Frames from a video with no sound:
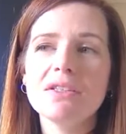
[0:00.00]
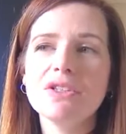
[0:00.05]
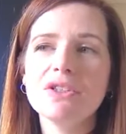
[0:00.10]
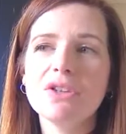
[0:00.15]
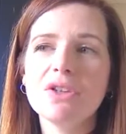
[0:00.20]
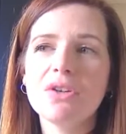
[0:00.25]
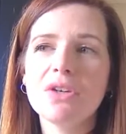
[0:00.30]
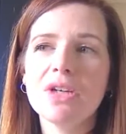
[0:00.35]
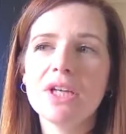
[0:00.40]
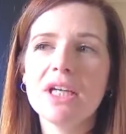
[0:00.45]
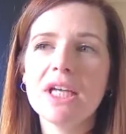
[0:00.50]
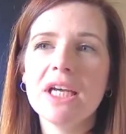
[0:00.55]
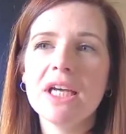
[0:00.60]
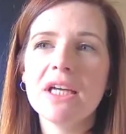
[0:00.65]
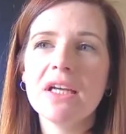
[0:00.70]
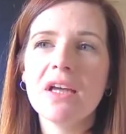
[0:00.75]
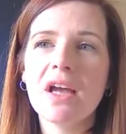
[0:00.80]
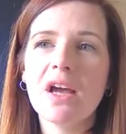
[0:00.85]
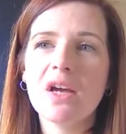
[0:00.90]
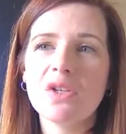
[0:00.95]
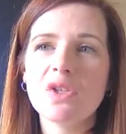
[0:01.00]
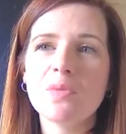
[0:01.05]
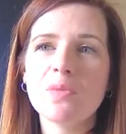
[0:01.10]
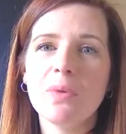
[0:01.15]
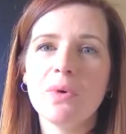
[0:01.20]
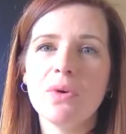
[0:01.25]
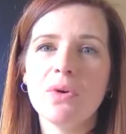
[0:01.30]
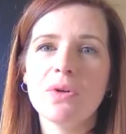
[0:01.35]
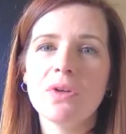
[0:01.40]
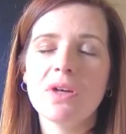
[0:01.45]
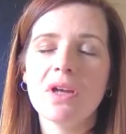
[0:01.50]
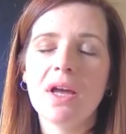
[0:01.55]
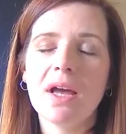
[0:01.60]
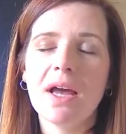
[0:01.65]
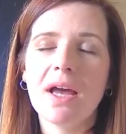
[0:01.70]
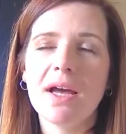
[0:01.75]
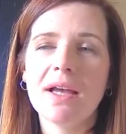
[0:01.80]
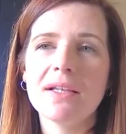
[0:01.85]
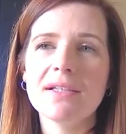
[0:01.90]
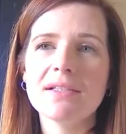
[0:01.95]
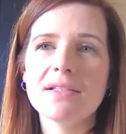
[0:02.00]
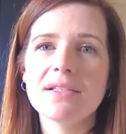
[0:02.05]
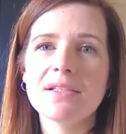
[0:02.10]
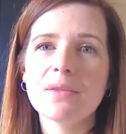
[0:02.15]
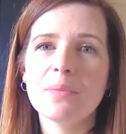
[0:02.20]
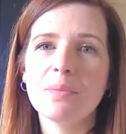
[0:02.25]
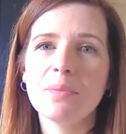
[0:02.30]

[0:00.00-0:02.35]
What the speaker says: Joining Usborne has